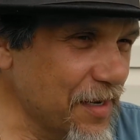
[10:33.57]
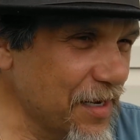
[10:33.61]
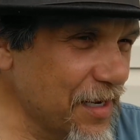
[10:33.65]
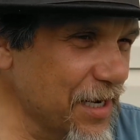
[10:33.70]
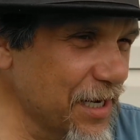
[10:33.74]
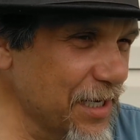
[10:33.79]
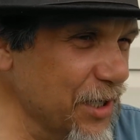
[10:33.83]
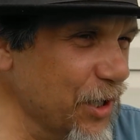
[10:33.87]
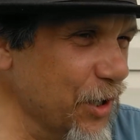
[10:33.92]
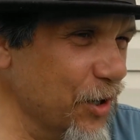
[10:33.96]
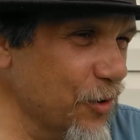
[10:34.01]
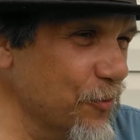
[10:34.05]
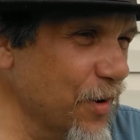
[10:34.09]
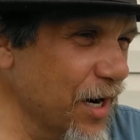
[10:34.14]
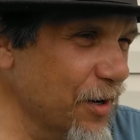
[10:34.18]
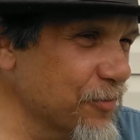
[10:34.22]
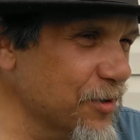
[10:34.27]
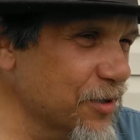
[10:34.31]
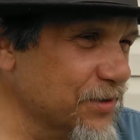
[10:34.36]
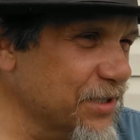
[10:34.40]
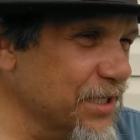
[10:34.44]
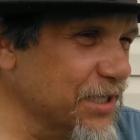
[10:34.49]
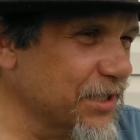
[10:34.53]
And he
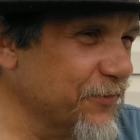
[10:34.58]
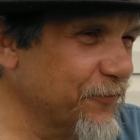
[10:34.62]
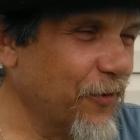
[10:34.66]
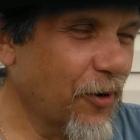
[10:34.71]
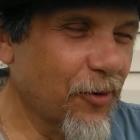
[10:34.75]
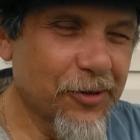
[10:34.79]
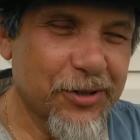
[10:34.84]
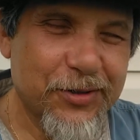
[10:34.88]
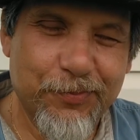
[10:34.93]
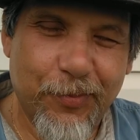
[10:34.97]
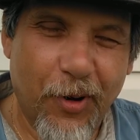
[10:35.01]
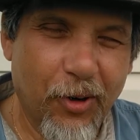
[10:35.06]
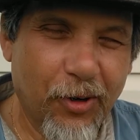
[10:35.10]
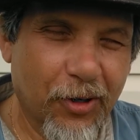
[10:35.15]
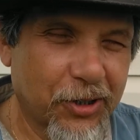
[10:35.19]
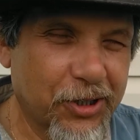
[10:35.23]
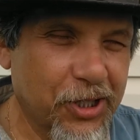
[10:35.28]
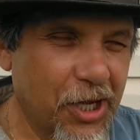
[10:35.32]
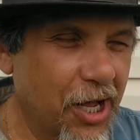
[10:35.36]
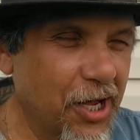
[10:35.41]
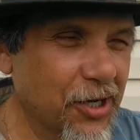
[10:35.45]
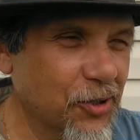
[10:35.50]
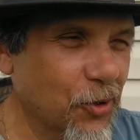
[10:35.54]
remembers his first bowl of
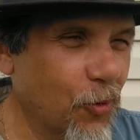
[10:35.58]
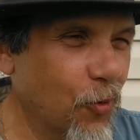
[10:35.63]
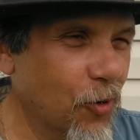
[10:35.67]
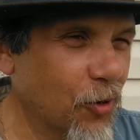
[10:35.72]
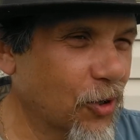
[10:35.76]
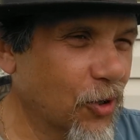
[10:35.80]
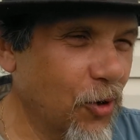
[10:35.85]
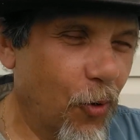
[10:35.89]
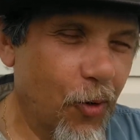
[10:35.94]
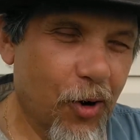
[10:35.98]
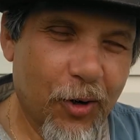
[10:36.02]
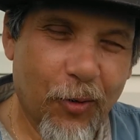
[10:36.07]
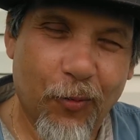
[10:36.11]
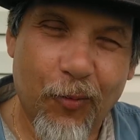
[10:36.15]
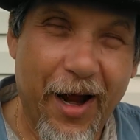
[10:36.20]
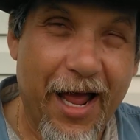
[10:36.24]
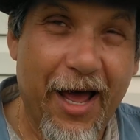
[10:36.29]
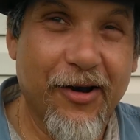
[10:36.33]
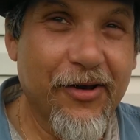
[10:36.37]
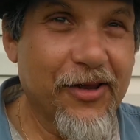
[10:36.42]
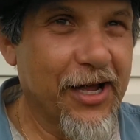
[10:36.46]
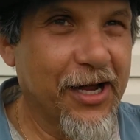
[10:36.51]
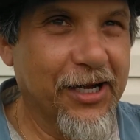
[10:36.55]
Condor going
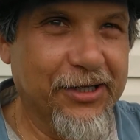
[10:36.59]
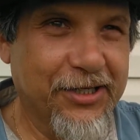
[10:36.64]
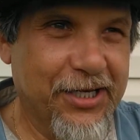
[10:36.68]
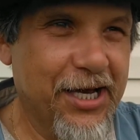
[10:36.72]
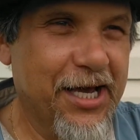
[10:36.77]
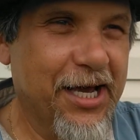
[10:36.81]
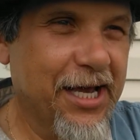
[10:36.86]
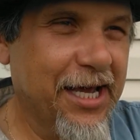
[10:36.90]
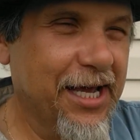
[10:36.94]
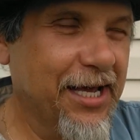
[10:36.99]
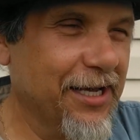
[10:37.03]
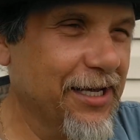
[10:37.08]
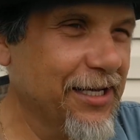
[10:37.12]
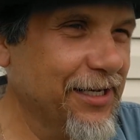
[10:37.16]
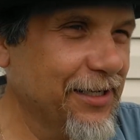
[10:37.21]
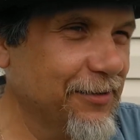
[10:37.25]
around that K.